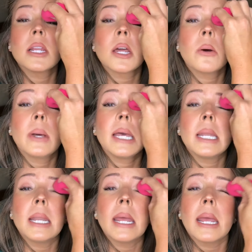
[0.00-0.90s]
go
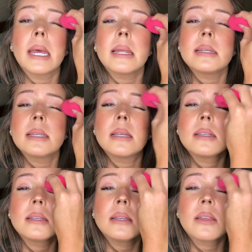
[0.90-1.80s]
in and
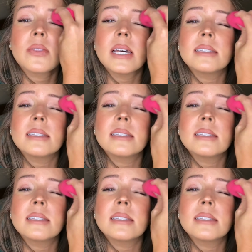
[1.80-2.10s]
get that